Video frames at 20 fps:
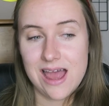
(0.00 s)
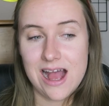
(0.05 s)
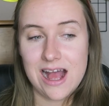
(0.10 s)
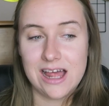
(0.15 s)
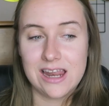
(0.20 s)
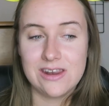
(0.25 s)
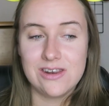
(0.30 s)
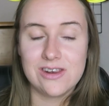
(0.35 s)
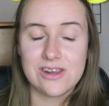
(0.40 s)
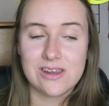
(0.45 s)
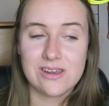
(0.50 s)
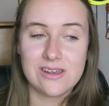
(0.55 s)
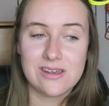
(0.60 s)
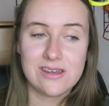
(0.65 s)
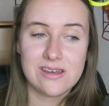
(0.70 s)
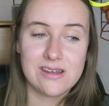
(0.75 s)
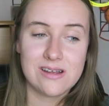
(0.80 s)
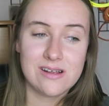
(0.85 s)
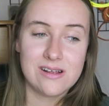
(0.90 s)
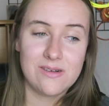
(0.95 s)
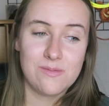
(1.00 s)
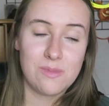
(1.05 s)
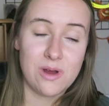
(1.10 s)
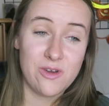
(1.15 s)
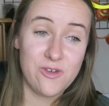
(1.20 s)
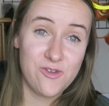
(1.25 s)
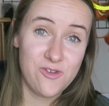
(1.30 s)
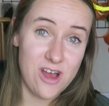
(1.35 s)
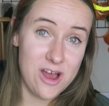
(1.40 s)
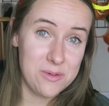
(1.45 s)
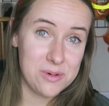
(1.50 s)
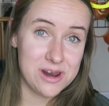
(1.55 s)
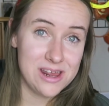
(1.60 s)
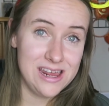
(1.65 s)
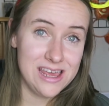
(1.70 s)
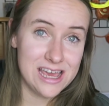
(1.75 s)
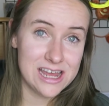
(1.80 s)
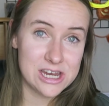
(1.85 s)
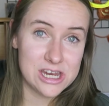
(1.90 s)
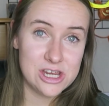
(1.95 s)
and my
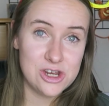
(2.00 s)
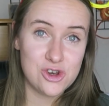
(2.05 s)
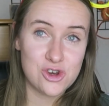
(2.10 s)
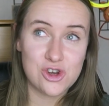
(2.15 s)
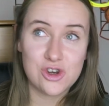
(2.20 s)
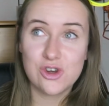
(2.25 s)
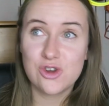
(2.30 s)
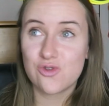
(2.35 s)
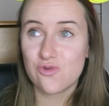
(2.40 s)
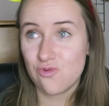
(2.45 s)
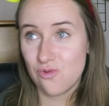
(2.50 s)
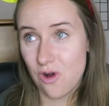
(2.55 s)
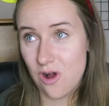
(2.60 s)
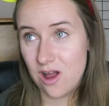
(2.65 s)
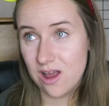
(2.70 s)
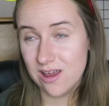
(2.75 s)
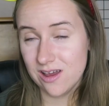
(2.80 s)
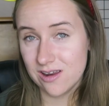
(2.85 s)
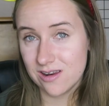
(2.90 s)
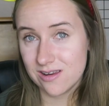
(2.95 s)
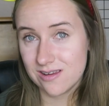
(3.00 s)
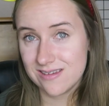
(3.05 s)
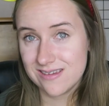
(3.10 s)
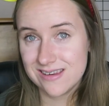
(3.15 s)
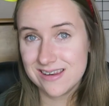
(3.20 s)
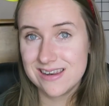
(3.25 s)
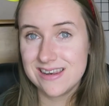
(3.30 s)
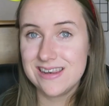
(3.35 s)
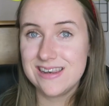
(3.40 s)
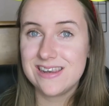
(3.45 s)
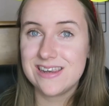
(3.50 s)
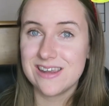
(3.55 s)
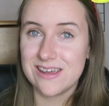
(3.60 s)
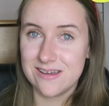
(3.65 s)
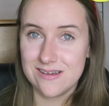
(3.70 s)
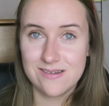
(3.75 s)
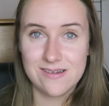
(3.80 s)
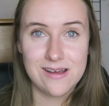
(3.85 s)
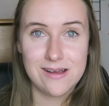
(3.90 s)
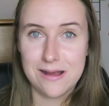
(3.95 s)
family get to introduce Ryan
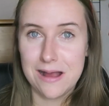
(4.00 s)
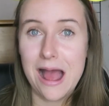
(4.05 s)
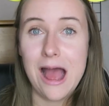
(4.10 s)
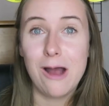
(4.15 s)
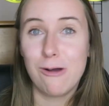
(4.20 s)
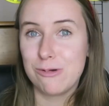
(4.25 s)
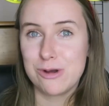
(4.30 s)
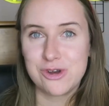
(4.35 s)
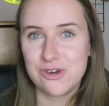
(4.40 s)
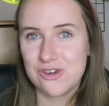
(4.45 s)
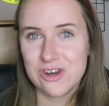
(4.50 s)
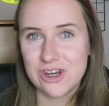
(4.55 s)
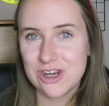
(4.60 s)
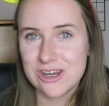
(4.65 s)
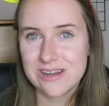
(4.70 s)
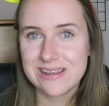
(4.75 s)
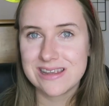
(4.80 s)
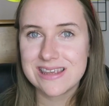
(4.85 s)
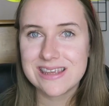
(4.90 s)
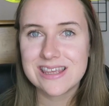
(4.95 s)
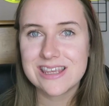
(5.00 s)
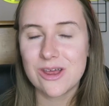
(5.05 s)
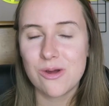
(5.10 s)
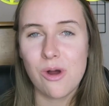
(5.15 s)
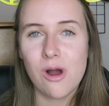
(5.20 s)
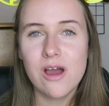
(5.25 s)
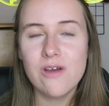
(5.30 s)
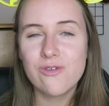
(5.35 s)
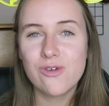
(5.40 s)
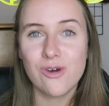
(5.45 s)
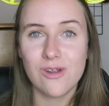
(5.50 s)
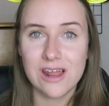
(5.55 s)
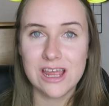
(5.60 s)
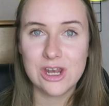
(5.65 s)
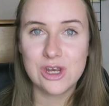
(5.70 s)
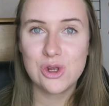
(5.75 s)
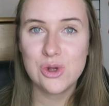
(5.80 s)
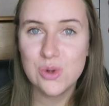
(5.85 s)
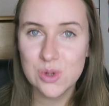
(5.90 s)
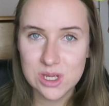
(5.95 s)
to our traditions. So I've got like
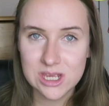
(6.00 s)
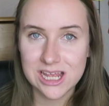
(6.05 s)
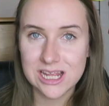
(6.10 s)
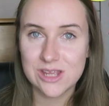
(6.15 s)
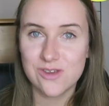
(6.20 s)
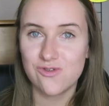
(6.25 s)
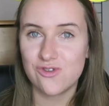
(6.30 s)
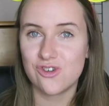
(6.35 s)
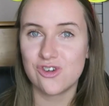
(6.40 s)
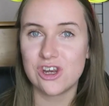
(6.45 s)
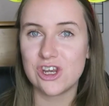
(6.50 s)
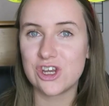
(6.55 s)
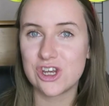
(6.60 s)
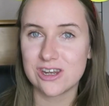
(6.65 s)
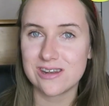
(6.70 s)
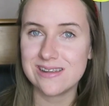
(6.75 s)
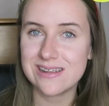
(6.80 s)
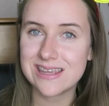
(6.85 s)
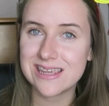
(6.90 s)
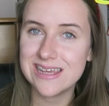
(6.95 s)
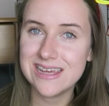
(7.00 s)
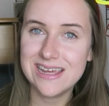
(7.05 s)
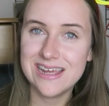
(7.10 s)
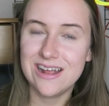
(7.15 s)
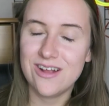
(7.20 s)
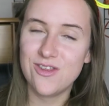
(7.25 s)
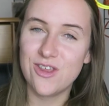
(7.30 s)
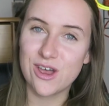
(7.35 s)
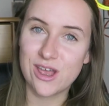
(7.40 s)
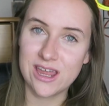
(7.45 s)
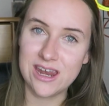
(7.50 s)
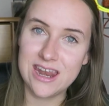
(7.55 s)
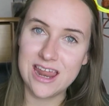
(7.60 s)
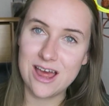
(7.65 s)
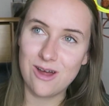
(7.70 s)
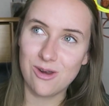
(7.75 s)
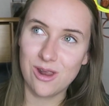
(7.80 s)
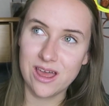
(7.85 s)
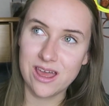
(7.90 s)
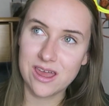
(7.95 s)
two sets of traditions that can
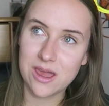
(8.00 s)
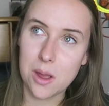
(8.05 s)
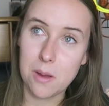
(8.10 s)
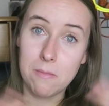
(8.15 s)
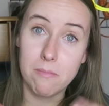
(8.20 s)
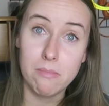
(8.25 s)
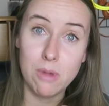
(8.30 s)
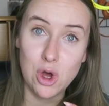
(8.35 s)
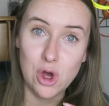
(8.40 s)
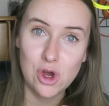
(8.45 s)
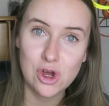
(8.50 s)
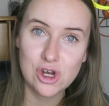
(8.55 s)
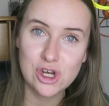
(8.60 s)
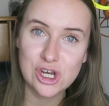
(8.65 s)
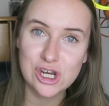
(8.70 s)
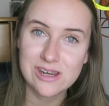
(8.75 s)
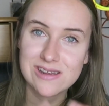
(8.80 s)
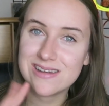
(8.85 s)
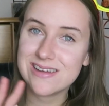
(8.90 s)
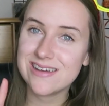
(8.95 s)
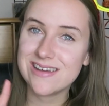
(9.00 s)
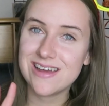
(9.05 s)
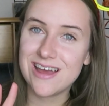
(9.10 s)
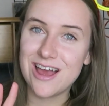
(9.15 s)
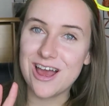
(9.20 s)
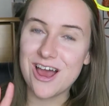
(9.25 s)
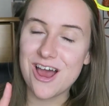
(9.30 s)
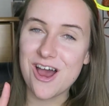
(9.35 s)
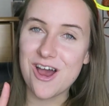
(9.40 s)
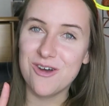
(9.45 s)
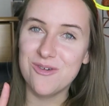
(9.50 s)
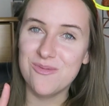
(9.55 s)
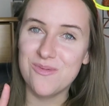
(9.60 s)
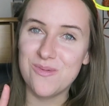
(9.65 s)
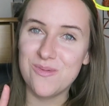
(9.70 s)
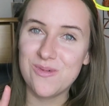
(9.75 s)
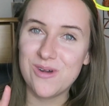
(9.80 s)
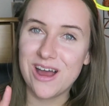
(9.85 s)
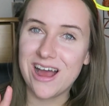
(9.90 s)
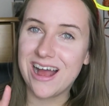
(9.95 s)
now like merge, and